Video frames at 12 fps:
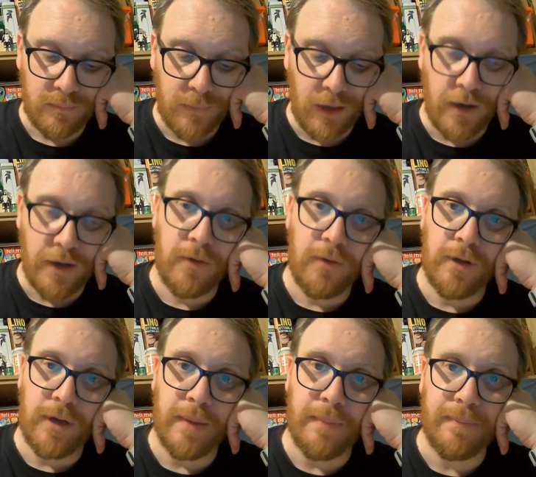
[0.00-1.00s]
I ordered
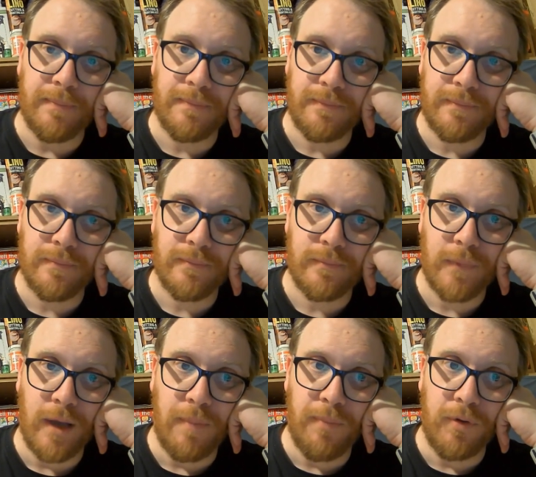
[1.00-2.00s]
him.
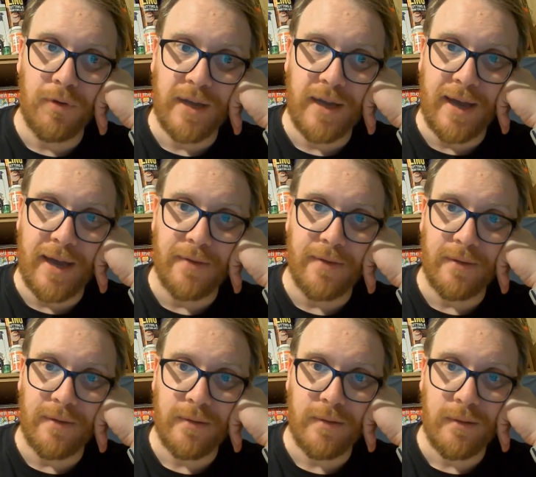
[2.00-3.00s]
I bought a hat.
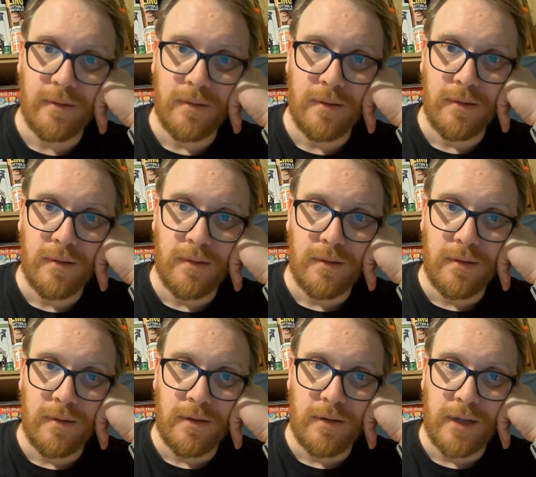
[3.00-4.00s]

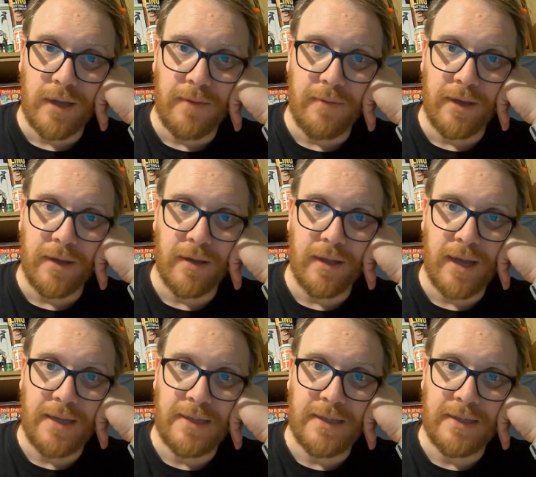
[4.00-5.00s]
I think it was like an
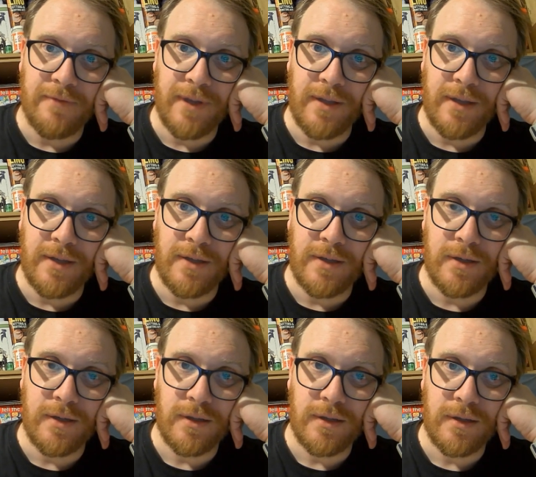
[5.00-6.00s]
80s vintage
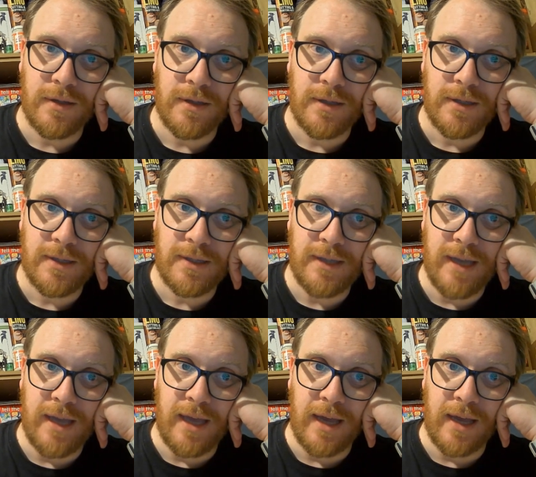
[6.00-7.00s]

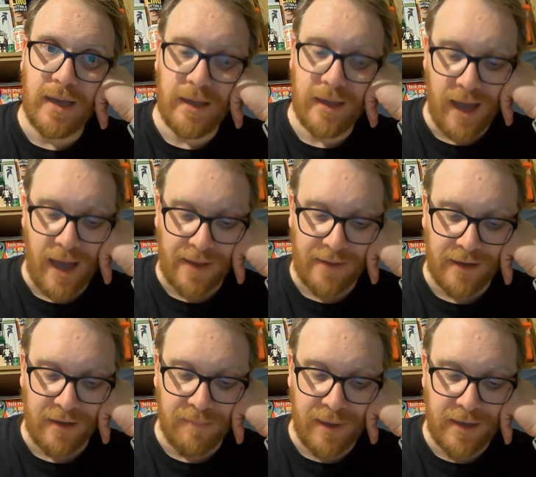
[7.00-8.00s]
skiing hat, like a
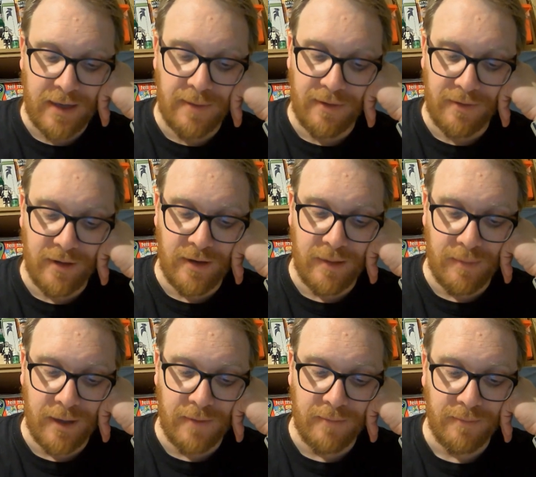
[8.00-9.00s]
beanie. It hasn't turned up yet.
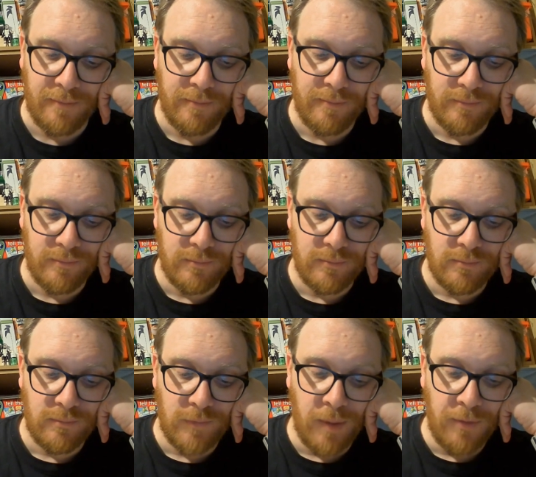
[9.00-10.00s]

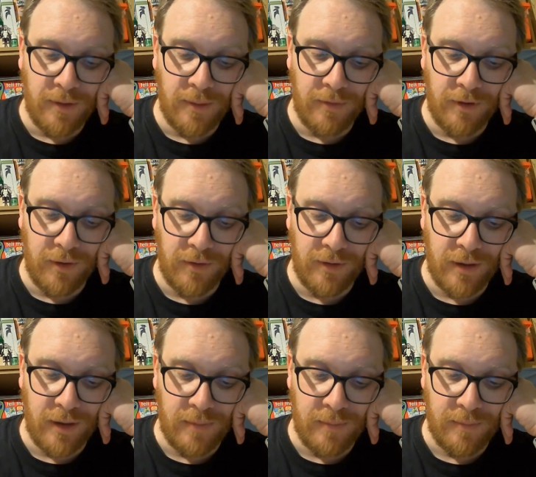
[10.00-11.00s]
Hope it turns up soon,
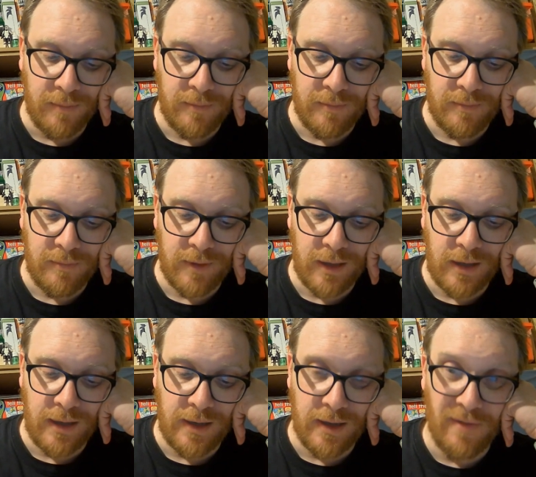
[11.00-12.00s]
so I'd
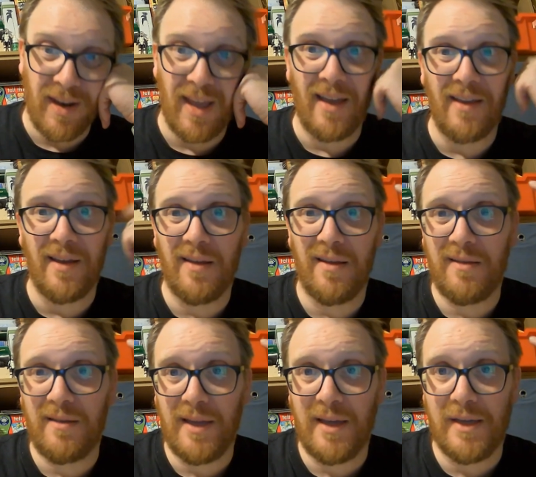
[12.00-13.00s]
like it. I've had a haircut,
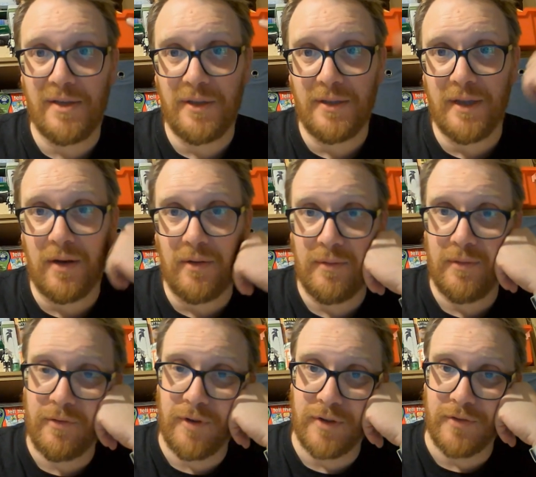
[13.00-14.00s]
as you can tell.
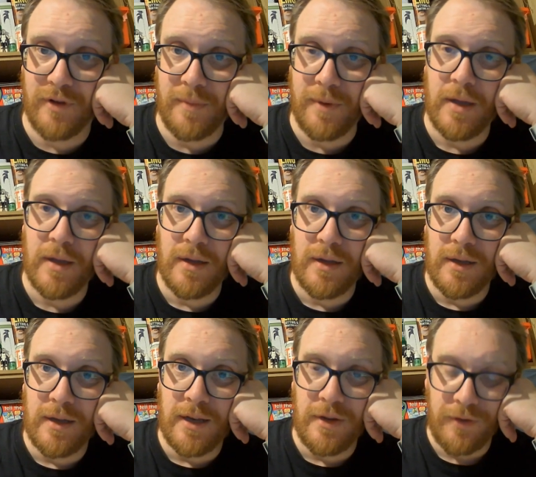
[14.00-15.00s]
Fresh trim.
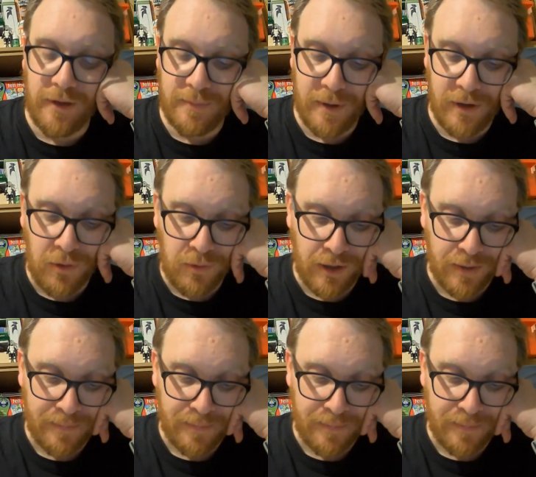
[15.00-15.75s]
Obviously, it's a bit colder.